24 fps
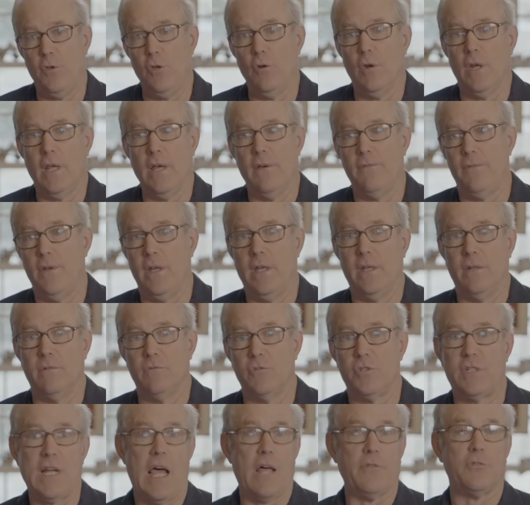you live in
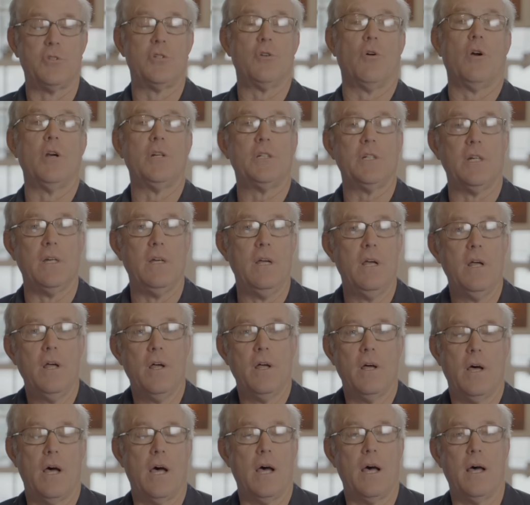South Georgia,
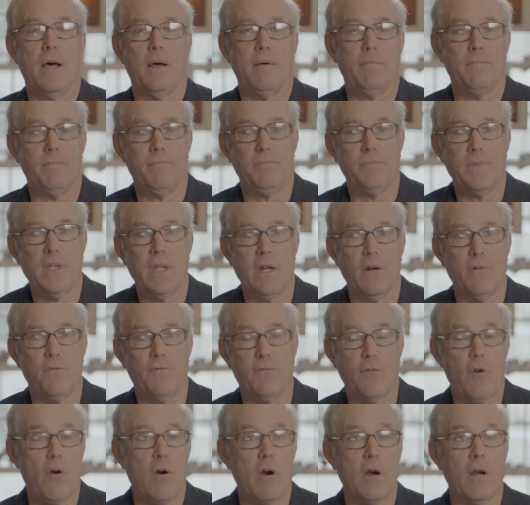
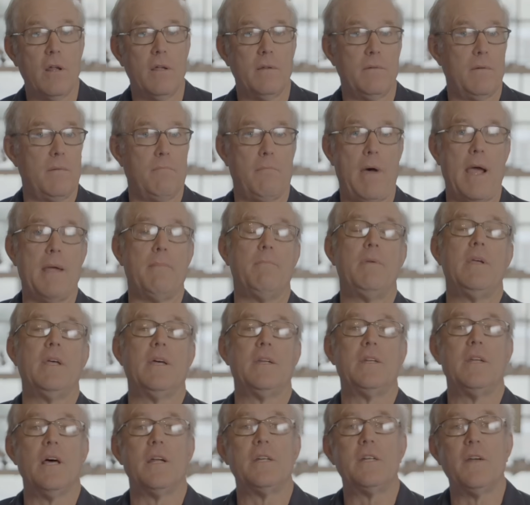Florida might be
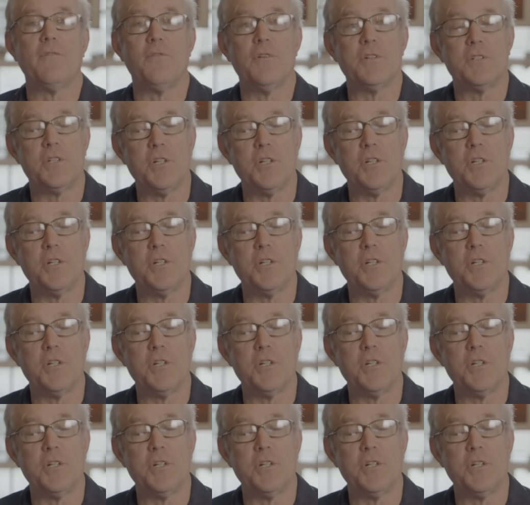a different